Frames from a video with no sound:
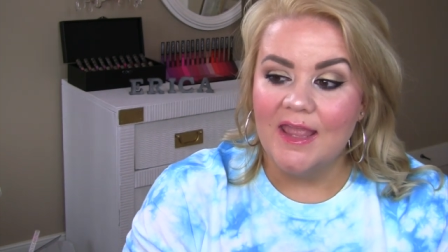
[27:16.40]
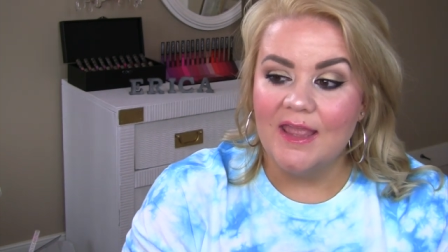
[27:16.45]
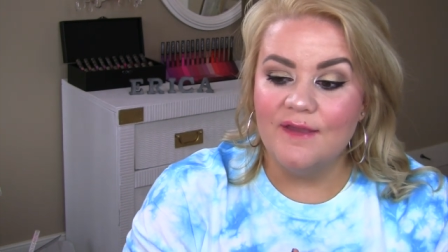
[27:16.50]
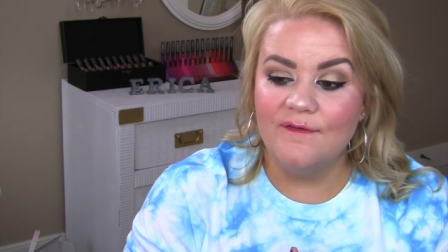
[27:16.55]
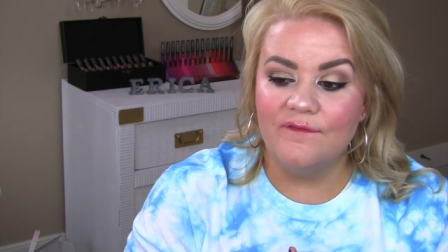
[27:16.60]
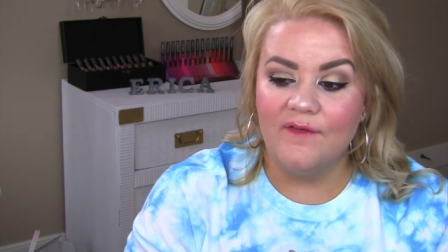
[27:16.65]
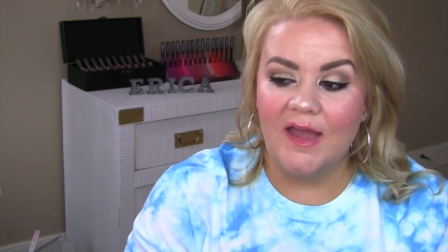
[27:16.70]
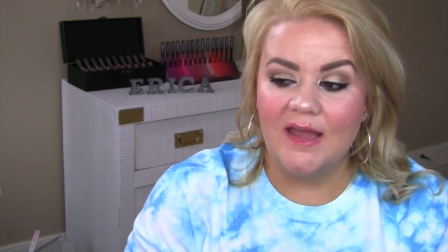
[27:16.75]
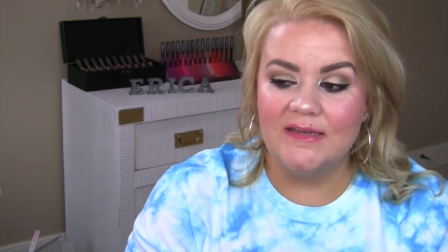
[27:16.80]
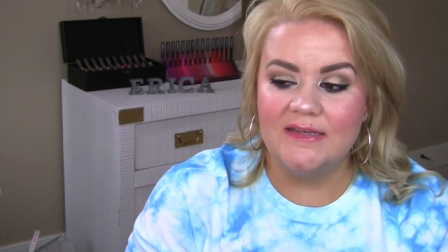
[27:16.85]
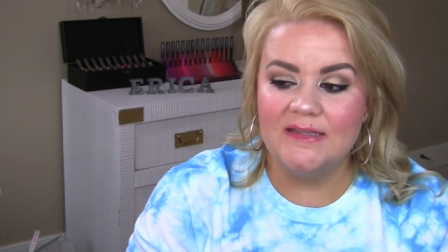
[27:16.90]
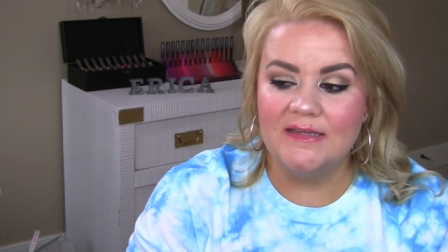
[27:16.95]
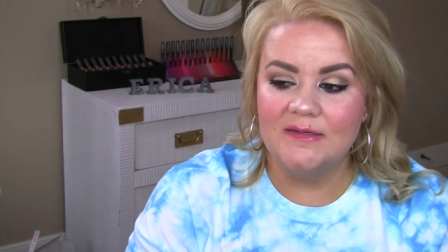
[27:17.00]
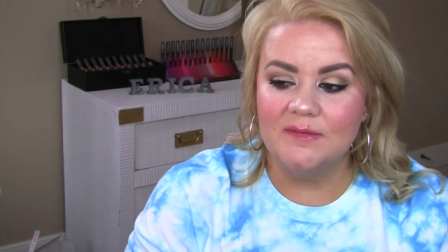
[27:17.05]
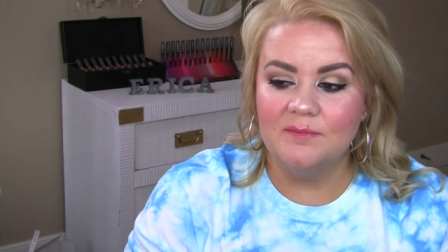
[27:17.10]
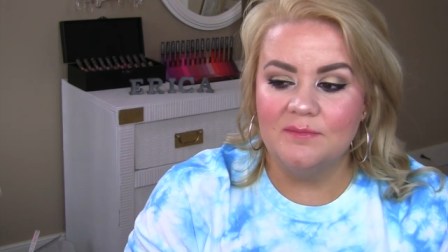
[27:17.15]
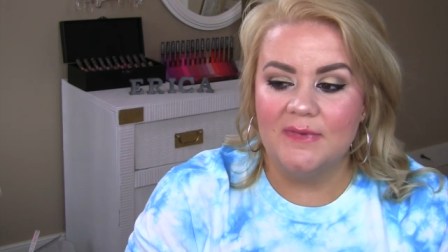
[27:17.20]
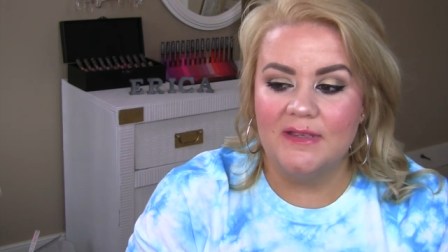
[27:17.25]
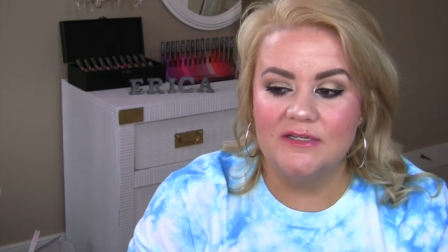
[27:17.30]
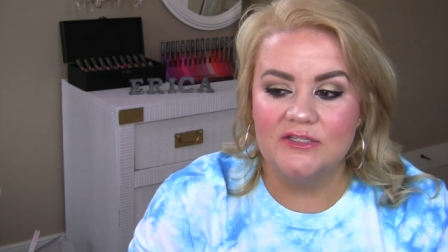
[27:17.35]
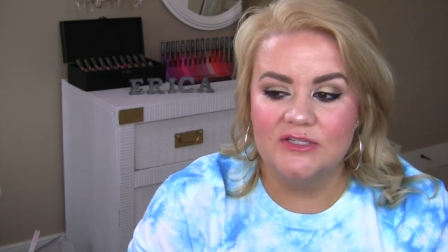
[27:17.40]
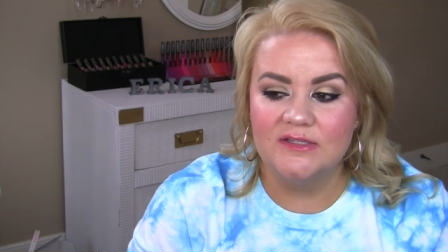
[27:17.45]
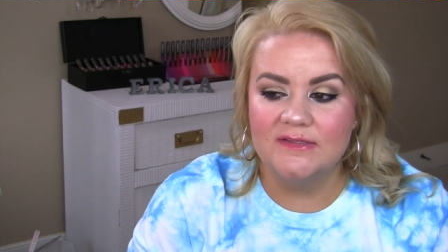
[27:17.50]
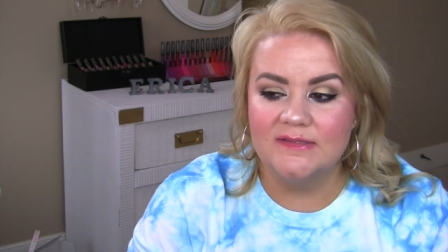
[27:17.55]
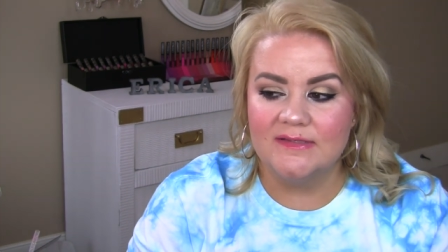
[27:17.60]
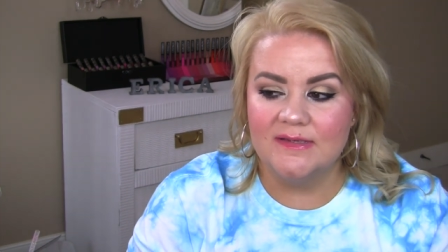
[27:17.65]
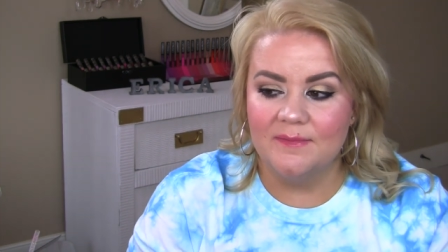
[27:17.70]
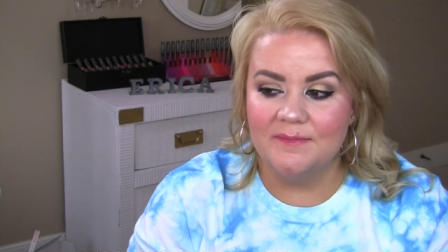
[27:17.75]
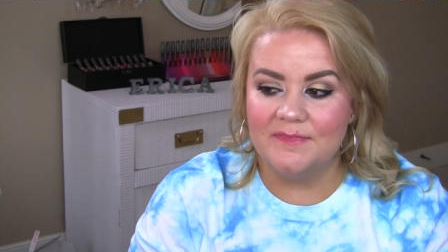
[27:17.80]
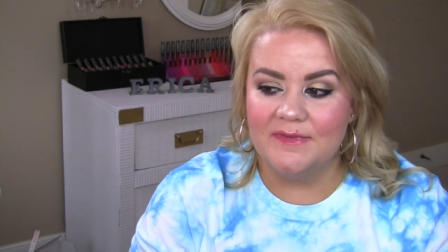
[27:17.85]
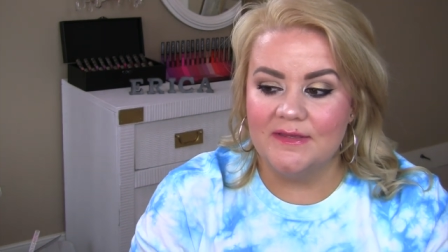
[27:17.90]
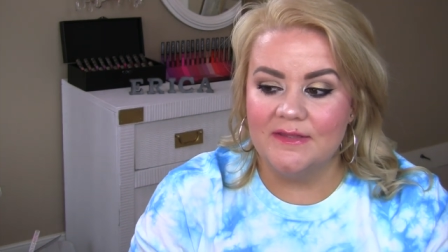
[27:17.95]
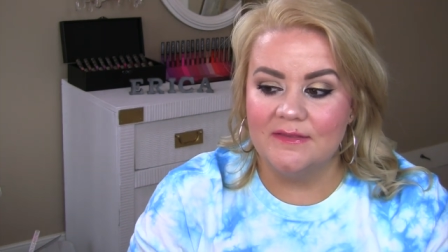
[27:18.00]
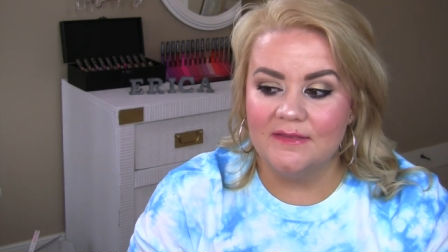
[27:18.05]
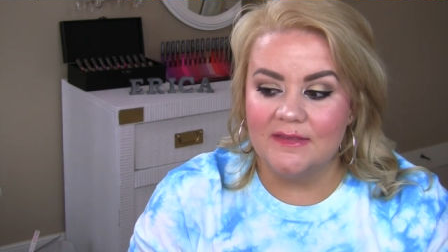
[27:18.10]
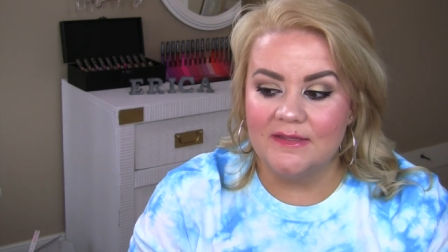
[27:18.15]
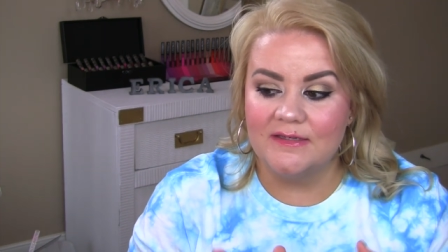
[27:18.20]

If I didn't mention something,